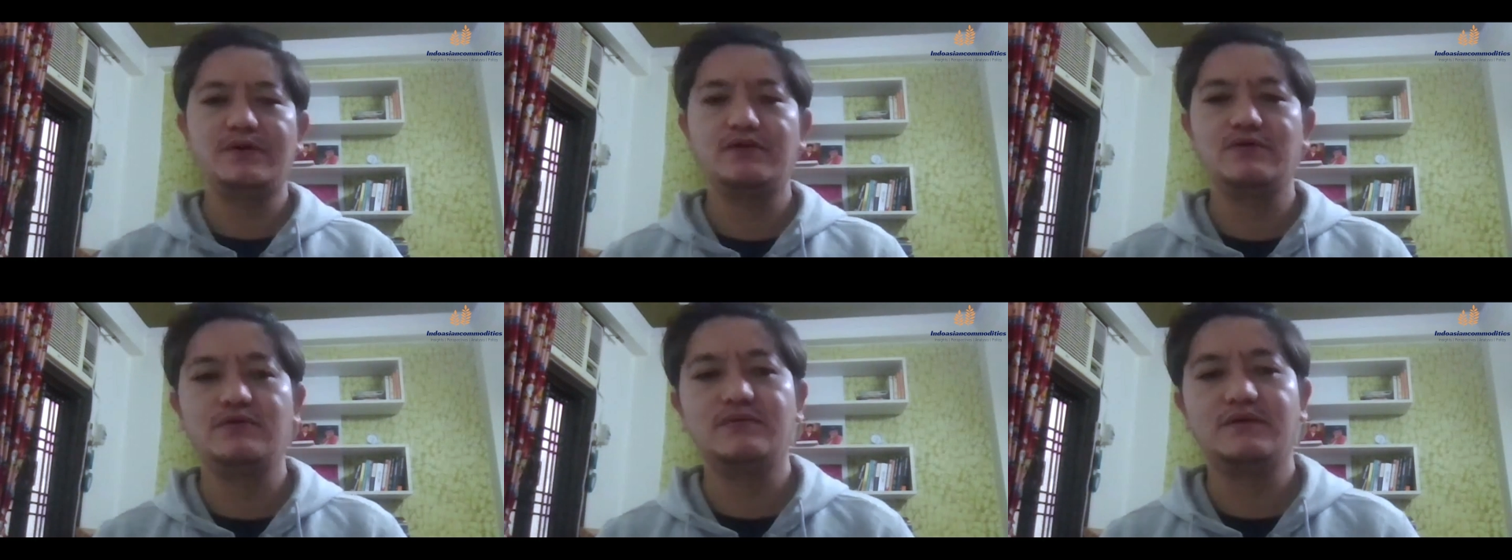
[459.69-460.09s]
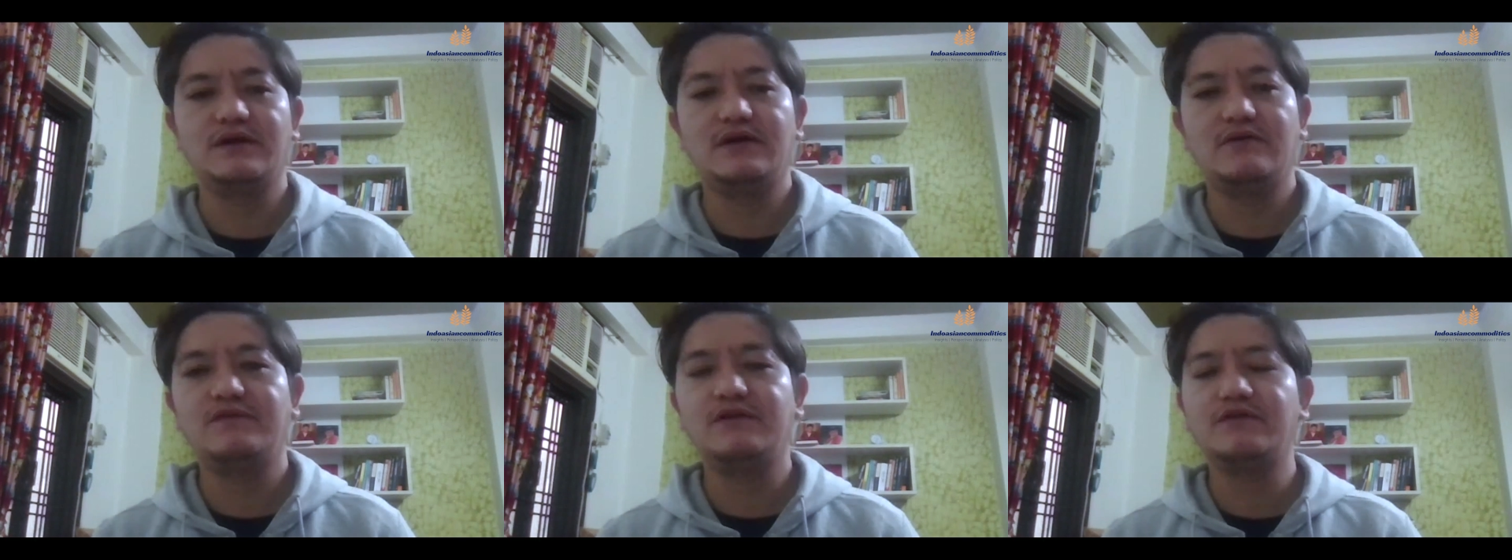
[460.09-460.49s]
You know
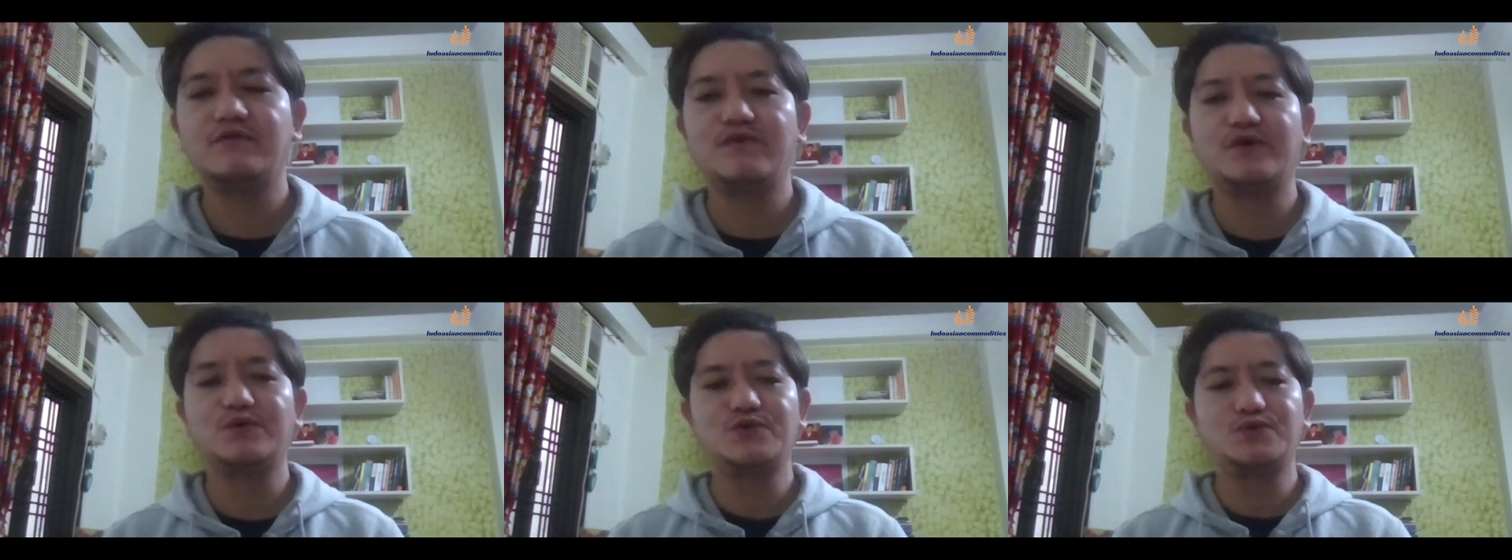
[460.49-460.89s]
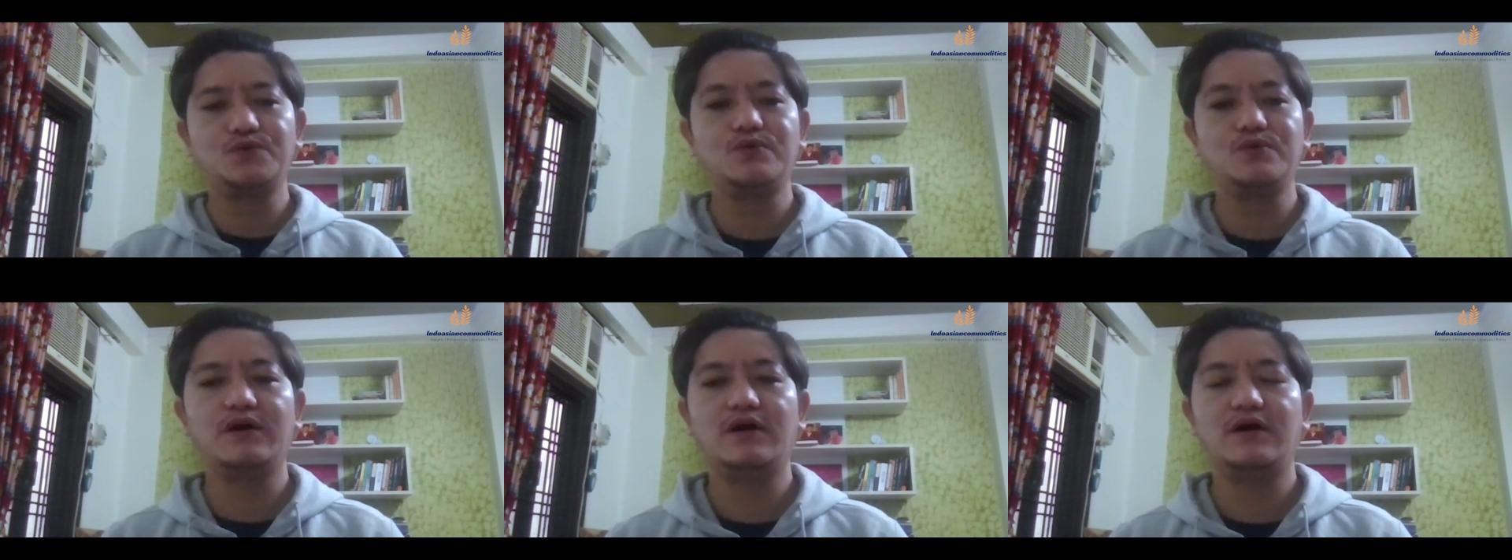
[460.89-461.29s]
uh, where we want to
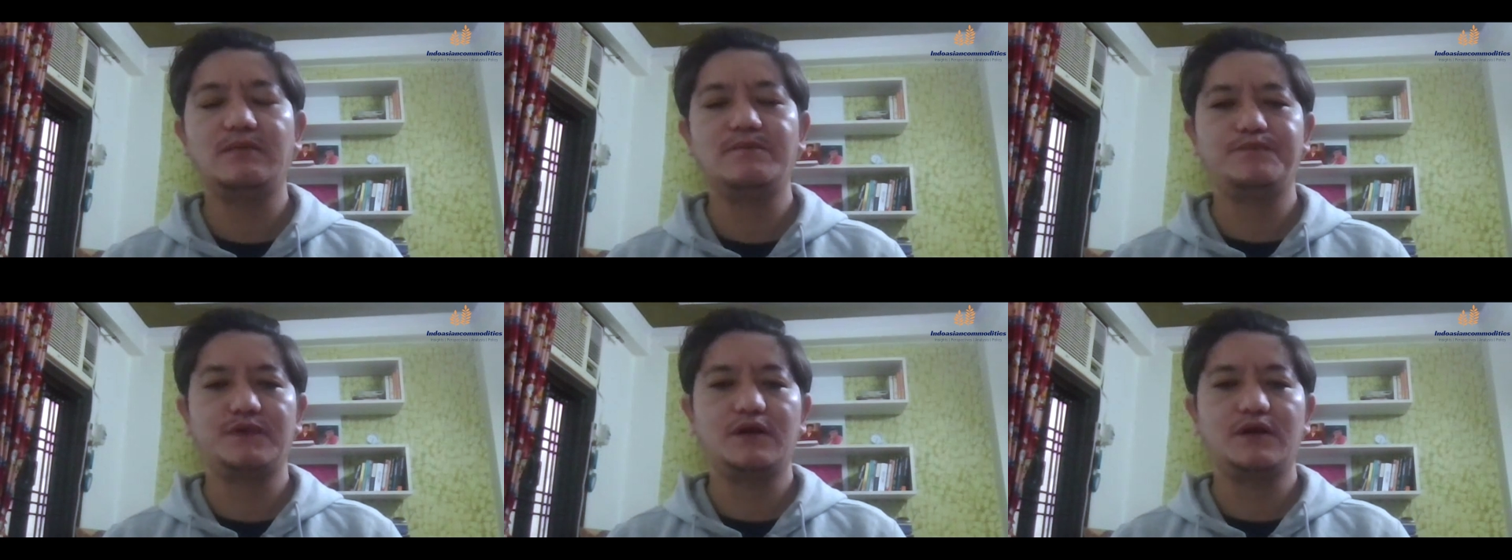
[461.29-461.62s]
do uh,